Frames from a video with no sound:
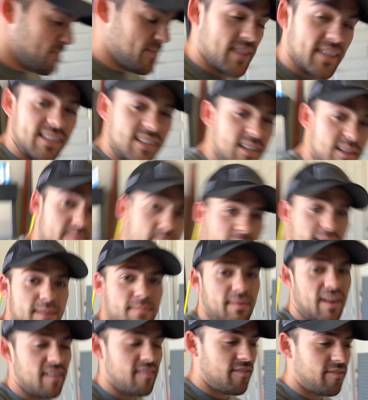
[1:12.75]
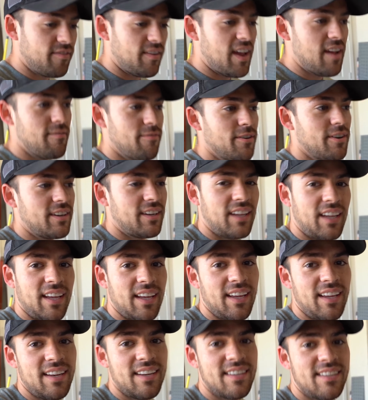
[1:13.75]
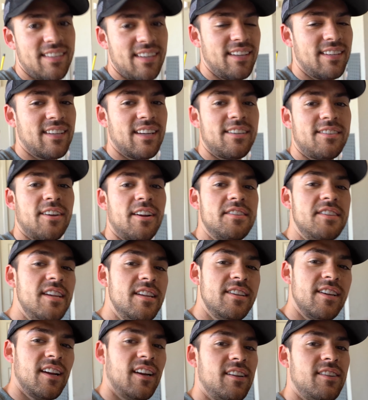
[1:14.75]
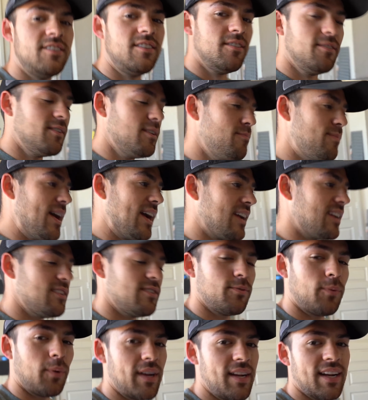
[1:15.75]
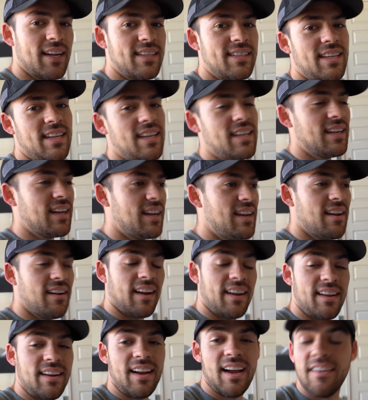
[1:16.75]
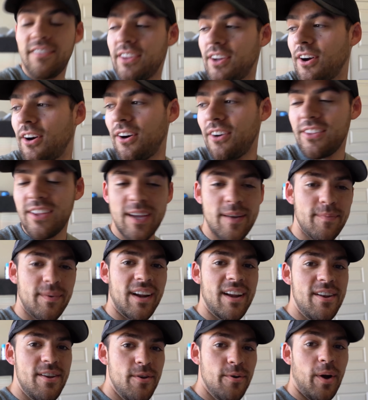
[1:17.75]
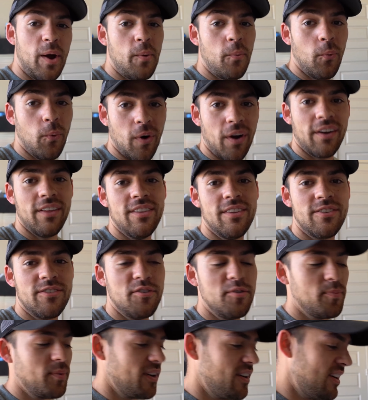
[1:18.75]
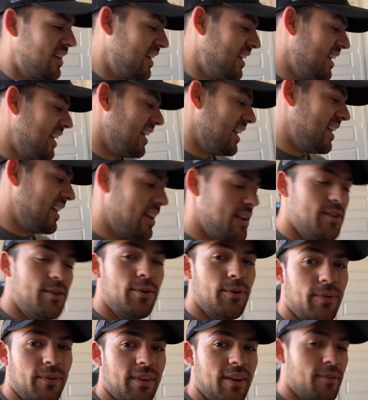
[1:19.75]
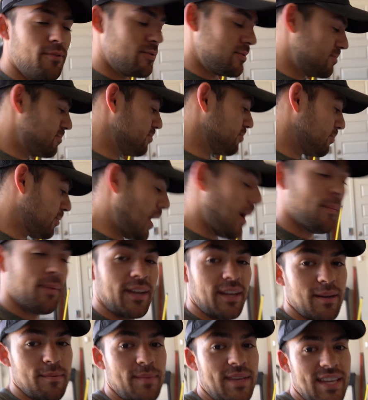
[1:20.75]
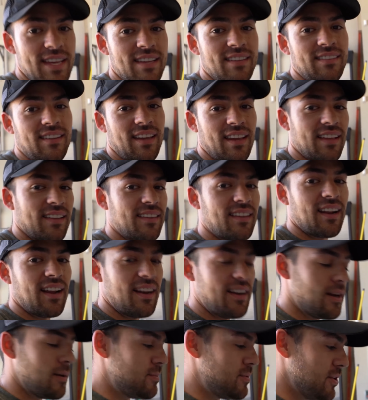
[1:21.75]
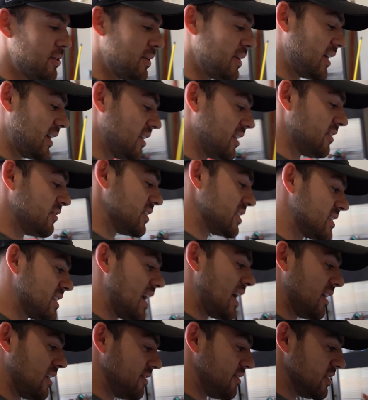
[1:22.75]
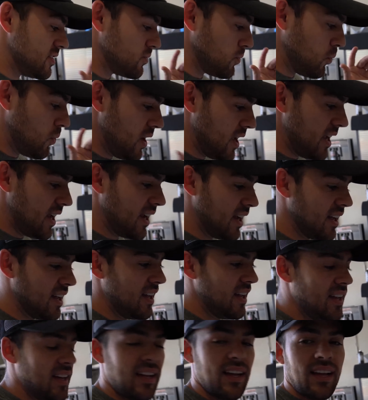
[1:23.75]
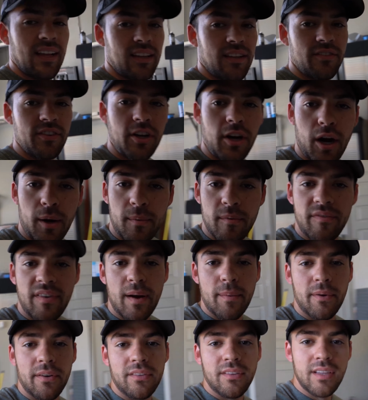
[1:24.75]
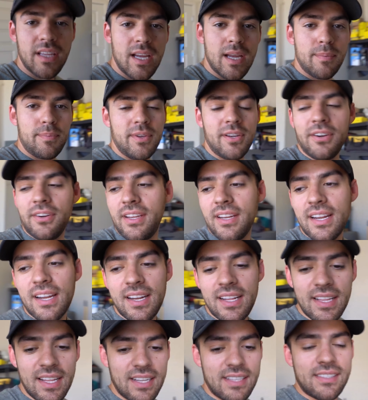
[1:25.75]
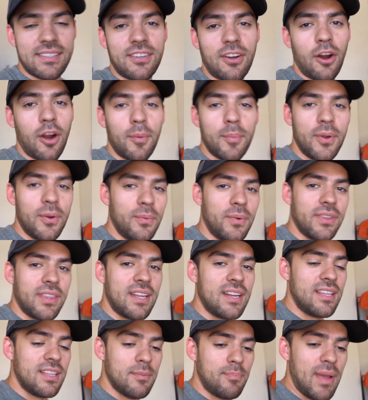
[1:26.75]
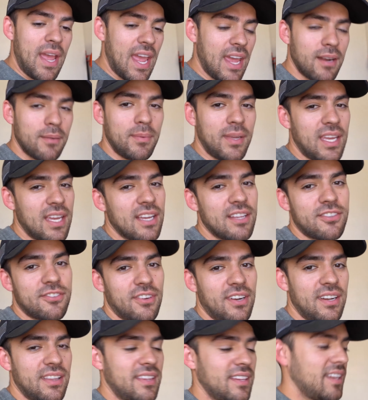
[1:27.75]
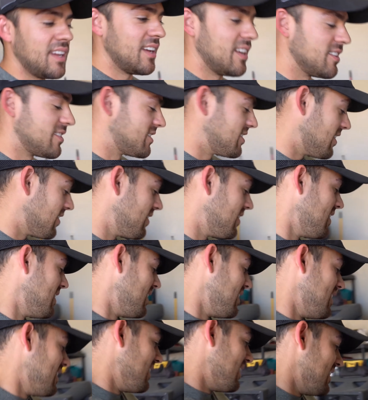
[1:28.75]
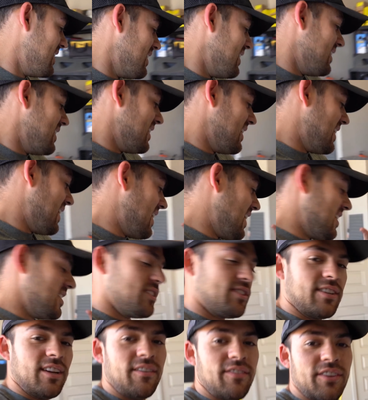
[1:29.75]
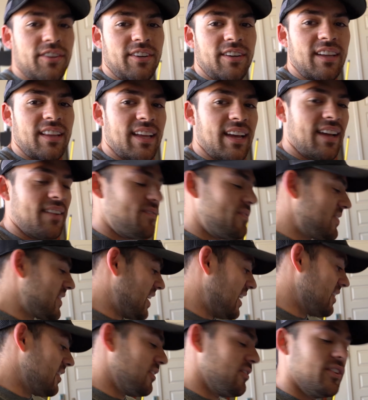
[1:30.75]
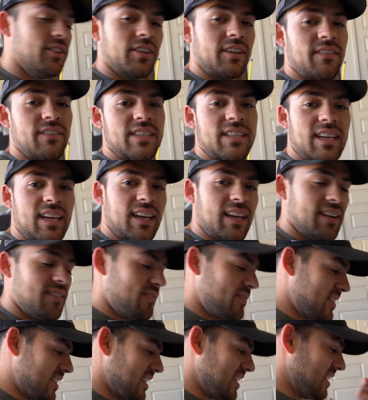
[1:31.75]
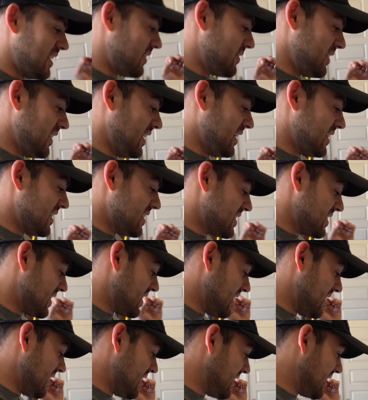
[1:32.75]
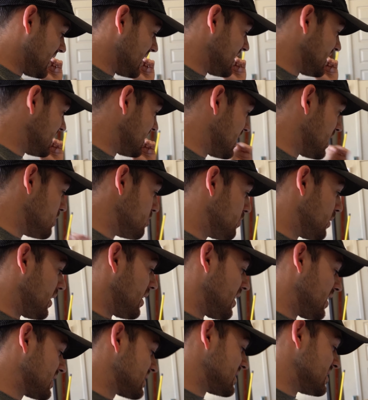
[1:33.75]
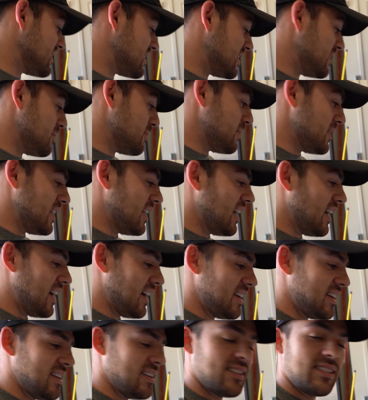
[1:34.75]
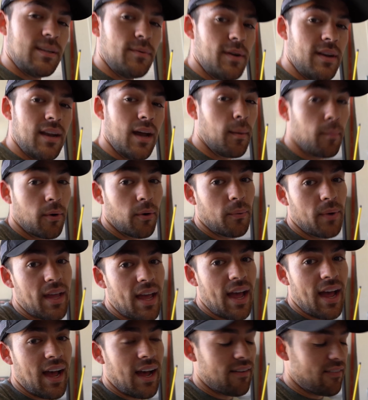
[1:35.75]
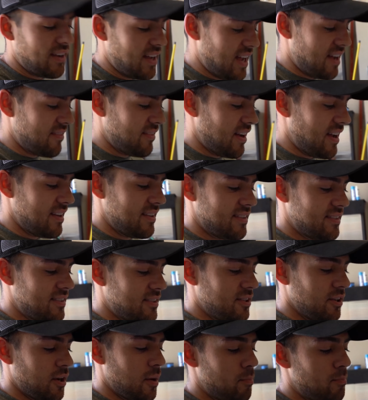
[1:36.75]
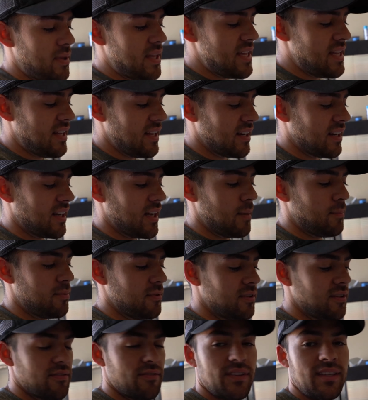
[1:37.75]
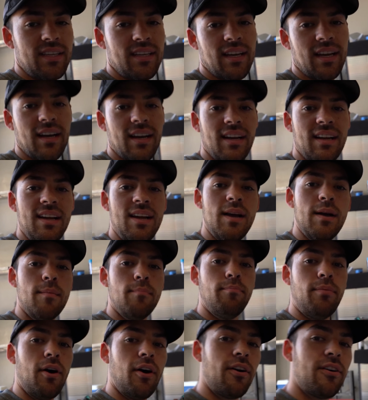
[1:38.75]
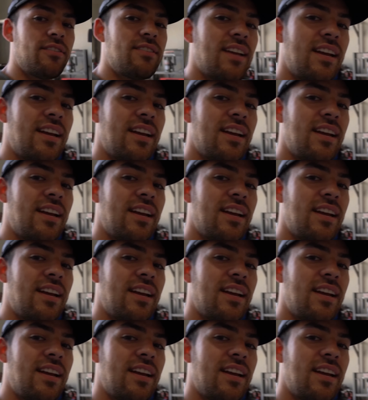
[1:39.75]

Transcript: This has been my favorite kit since I saw TJ Hunt do it back in 2019. I didn't have the car then, but I knew I wanted the Supra, and I knew it was probably going to be his kit that I ended up doing. I love the style of his wing. I love the carbon fiber lip. You don't get any of that carbon with any of the Phantom kits or anything else. So I just love the look of that. I love the look of his kit. I want to get this thing unboxed and see what we got, see what number we have. I took a peek at a couple of the parts.